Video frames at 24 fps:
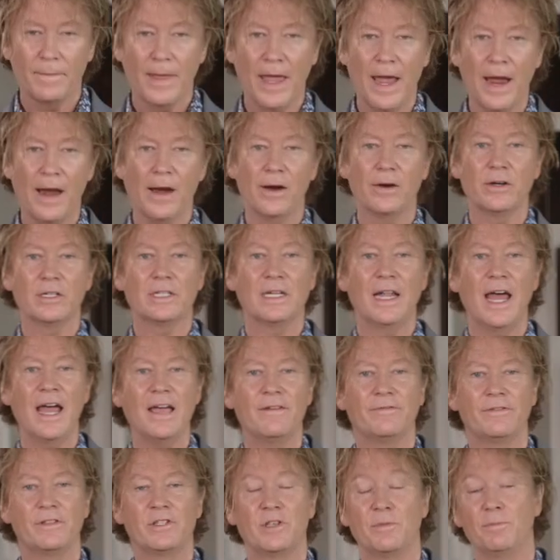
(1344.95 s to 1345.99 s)
Air is
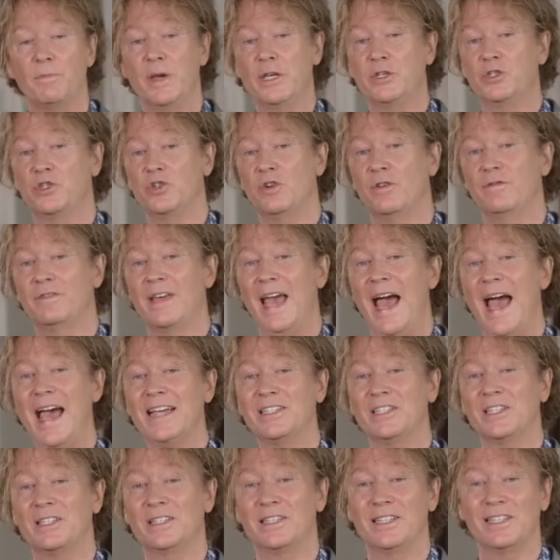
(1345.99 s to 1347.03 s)
life. It's a mixture of
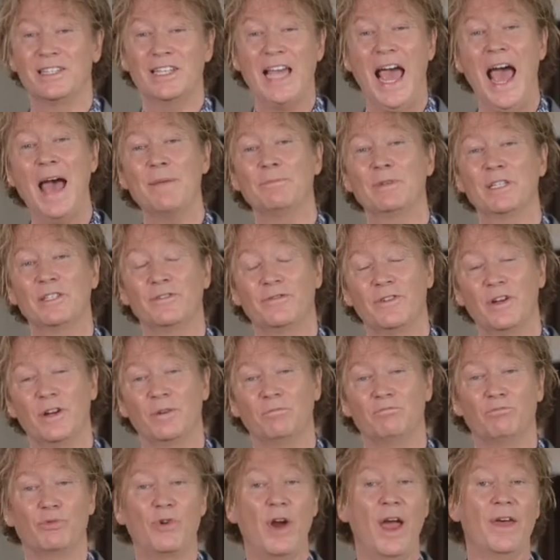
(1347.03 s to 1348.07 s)
gases. It's atmosphere,
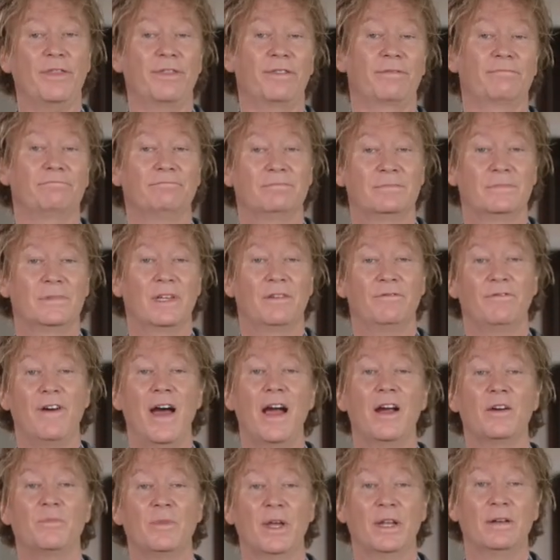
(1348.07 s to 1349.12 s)
breath,
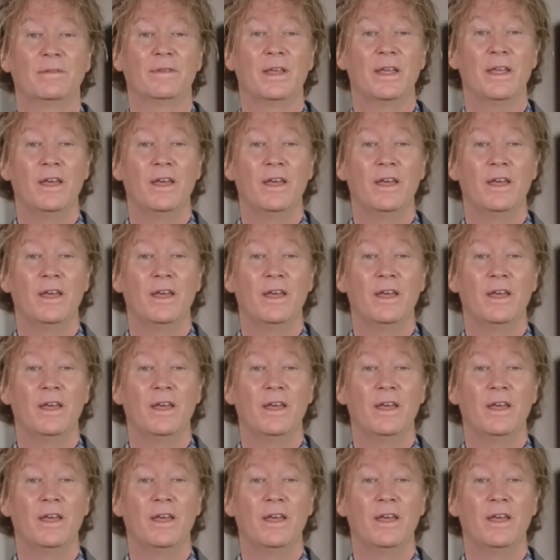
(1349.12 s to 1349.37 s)
environment.